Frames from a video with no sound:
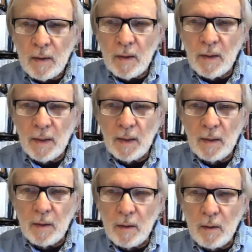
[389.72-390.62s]

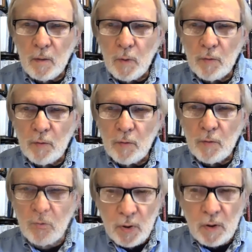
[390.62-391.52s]
And uh, we wrote a
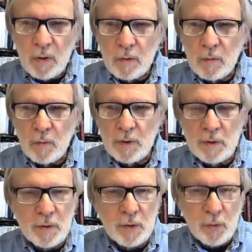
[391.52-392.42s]
book,
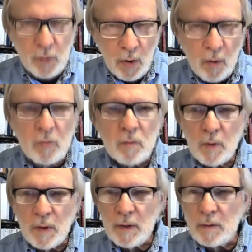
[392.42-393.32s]
which you know,
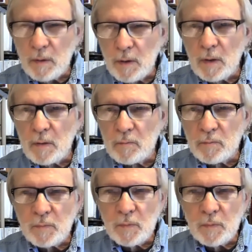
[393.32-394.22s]
and uh,
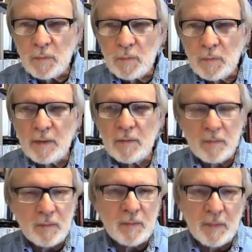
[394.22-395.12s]
I,
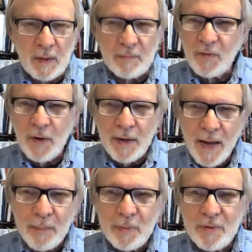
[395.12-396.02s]
I'm very
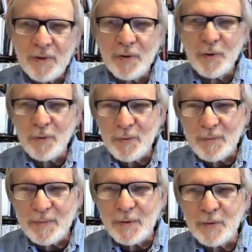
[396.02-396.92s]
happy that you,
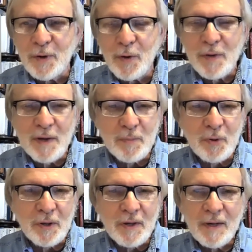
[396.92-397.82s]
you know that
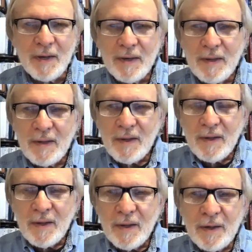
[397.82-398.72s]
book.
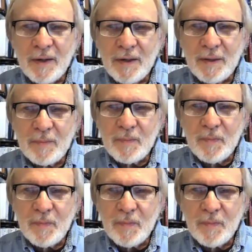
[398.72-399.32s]
Uh,